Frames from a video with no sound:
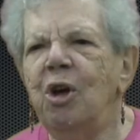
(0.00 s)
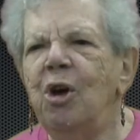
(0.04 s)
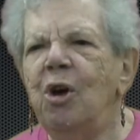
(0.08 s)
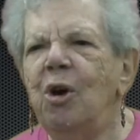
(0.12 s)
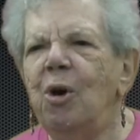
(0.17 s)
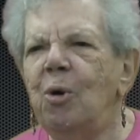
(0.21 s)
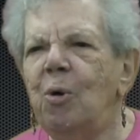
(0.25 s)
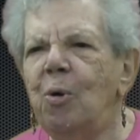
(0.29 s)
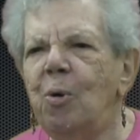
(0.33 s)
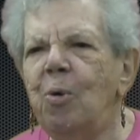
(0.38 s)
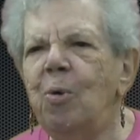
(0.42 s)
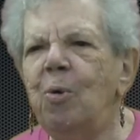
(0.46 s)

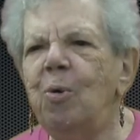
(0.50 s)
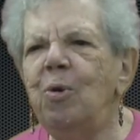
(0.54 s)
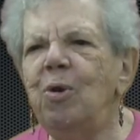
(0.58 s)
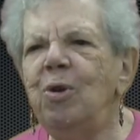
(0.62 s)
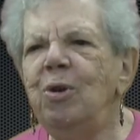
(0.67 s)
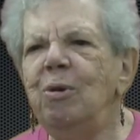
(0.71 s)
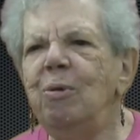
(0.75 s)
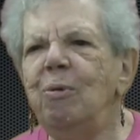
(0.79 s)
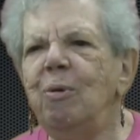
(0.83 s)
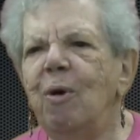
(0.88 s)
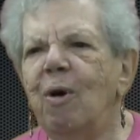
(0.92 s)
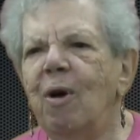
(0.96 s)
who
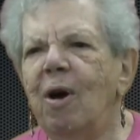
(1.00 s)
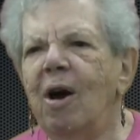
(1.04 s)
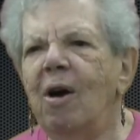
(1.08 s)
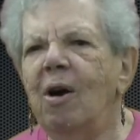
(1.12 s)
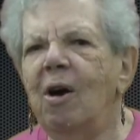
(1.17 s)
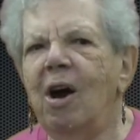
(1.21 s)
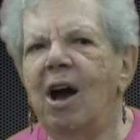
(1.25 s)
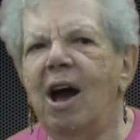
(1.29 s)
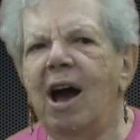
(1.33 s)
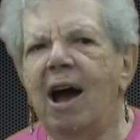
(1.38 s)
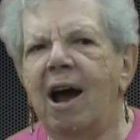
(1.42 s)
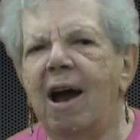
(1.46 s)
you
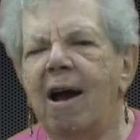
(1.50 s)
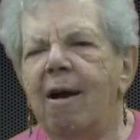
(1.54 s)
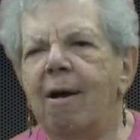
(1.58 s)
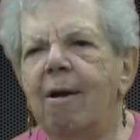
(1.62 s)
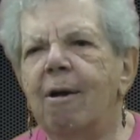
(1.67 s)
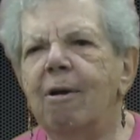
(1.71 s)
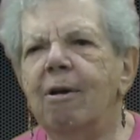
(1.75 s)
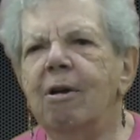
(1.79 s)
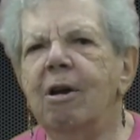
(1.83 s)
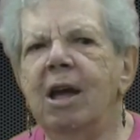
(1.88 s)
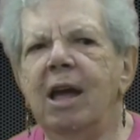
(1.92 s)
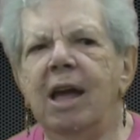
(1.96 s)

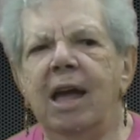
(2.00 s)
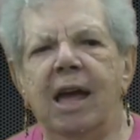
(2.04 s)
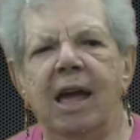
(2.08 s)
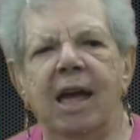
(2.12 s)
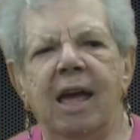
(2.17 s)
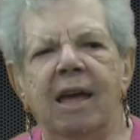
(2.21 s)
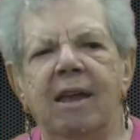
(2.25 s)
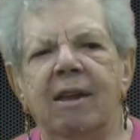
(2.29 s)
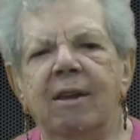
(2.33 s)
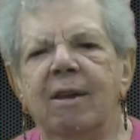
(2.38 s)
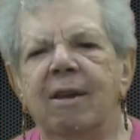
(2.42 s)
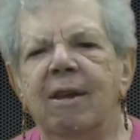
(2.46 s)
are
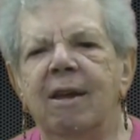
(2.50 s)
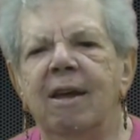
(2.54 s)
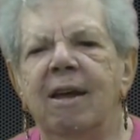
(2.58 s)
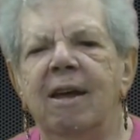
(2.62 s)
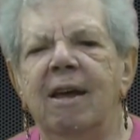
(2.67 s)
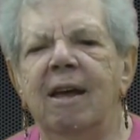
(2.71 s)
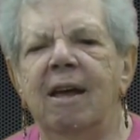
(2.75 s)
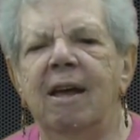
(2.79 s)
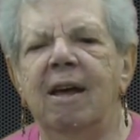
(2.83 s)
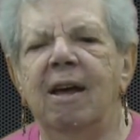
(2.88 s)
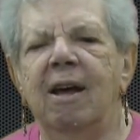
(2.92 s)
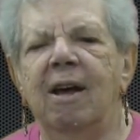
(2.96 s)
and
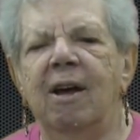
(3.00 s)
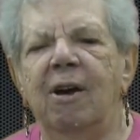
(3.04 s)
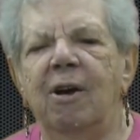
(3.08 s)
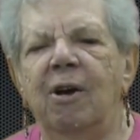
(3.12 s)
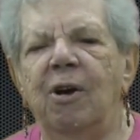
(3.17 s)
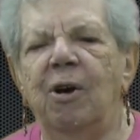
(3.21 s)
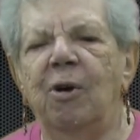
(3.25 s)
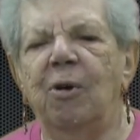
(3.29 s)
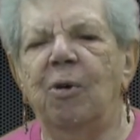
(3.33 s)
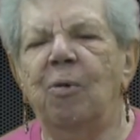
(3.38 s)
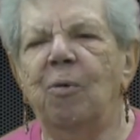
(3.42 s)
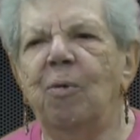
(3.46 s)

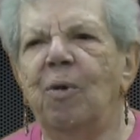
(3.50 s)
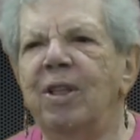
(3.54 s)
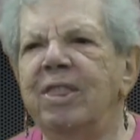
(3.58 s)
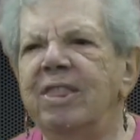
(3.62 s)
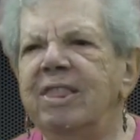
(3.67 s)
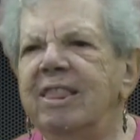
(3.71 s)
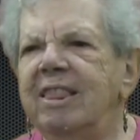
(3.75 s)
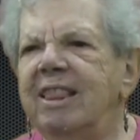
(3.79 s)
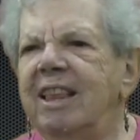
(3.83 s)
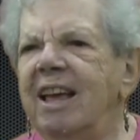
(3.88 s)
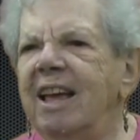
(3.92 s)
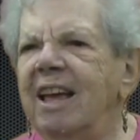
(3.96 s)
what
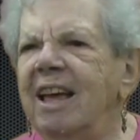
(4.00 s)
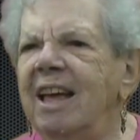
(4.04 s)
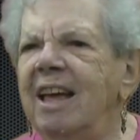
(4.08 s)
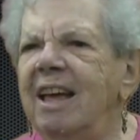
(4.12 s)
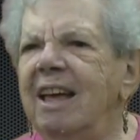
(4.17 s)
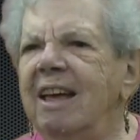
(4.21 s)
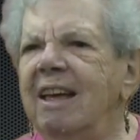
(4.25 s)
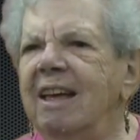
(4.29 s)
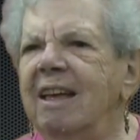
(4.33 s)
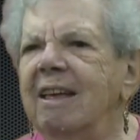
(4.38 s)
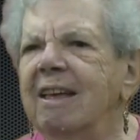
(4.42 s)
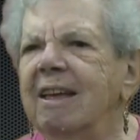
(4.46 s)

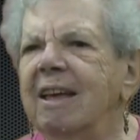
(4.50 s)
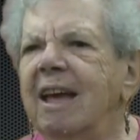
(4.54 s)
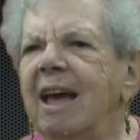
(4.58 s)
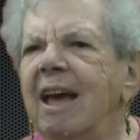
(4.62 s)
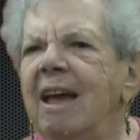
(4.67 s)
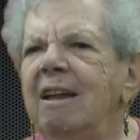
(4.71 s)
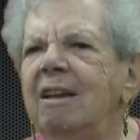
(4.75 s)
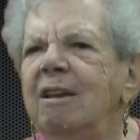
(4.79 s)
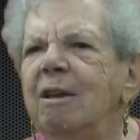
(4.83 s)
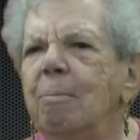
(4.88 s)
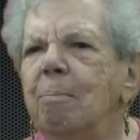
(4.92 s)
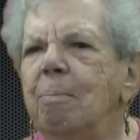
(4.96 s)

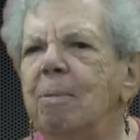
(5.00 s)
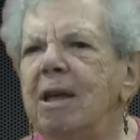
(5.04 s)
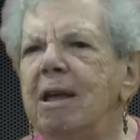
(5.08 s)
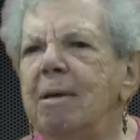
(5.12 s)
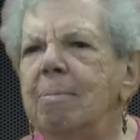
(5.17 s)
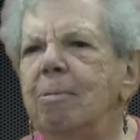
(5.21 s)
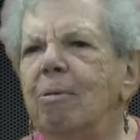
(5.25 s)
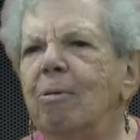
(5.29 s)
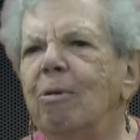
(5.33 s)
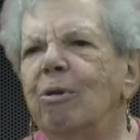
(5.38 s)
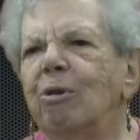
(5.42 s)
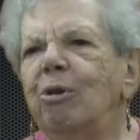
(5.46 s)
kind of
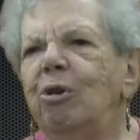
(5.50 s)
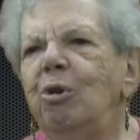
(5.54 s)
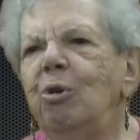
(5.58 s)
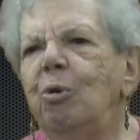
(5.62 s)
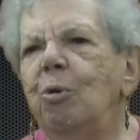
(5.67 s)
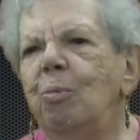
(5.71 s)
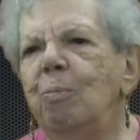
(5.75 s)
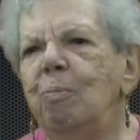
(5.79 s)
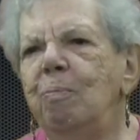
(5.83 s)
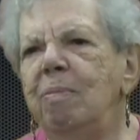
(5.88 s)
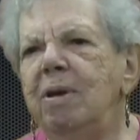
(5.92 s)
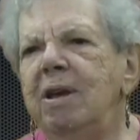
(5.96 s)
people you
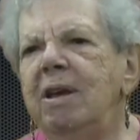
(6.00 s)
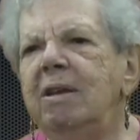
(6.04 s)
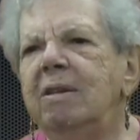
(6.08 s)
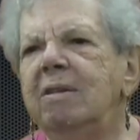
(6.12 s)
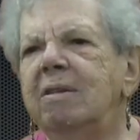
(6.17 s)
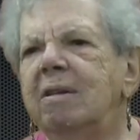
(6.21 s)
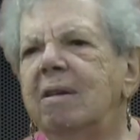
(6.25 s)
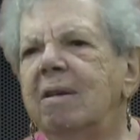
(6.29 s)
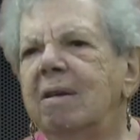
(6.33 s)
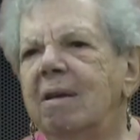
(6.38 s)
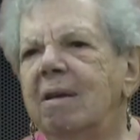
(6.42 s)
meet.